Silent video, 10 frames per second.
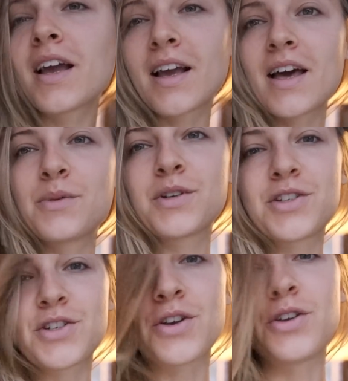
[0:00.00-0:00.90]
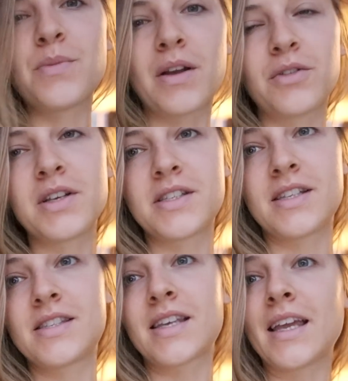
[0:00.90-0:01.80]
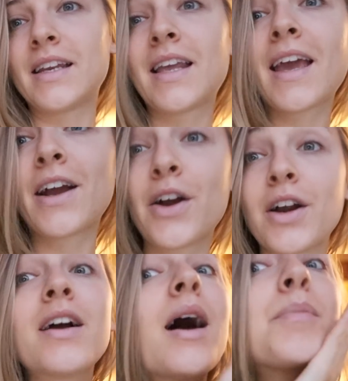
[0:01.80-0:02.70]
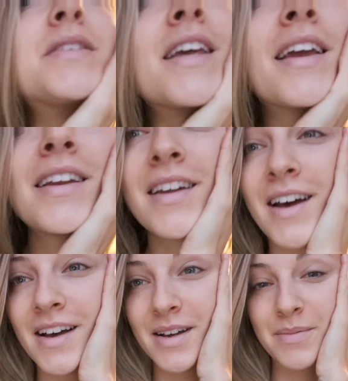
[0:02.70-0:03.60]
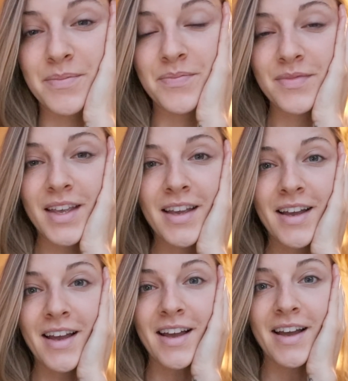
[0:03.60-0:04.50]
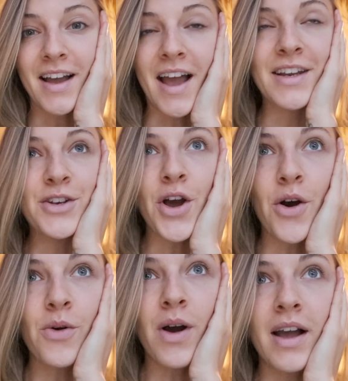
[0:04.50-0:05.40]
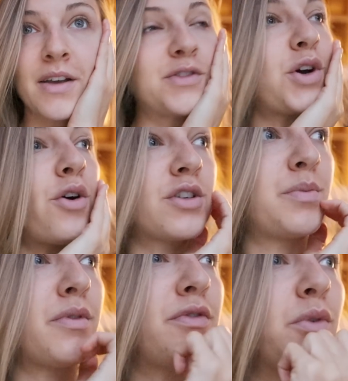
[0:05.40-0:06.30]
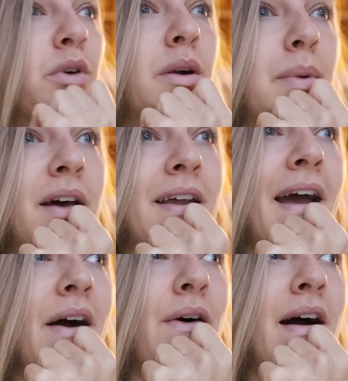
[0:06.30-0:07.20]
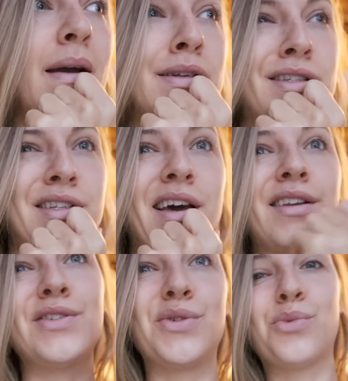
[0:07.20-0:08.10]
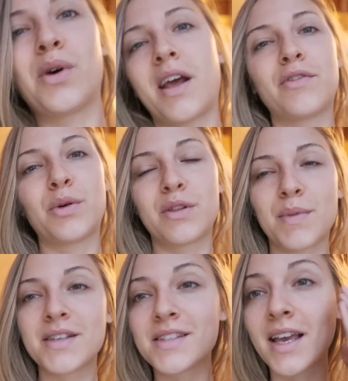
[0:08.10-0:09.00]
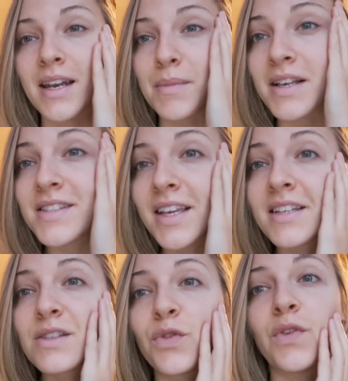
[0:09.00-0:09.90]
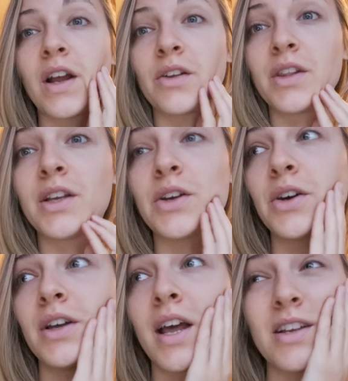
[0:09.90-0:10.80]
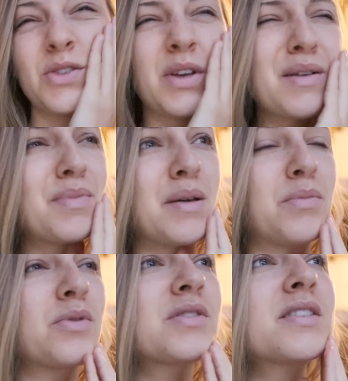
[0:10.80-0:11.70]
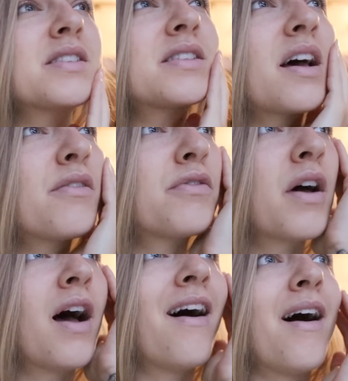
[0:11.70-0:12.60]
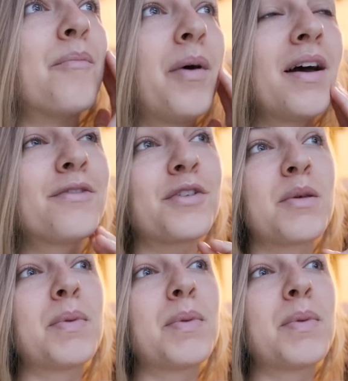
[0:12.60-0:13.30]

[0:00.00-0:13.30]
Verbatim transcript: I kind of want to show you my recent skincare update. Um, I know I have talked before about how I just kind of do whatever with my skin, and my skin is fairly good. I do get pimples and stuff, but for the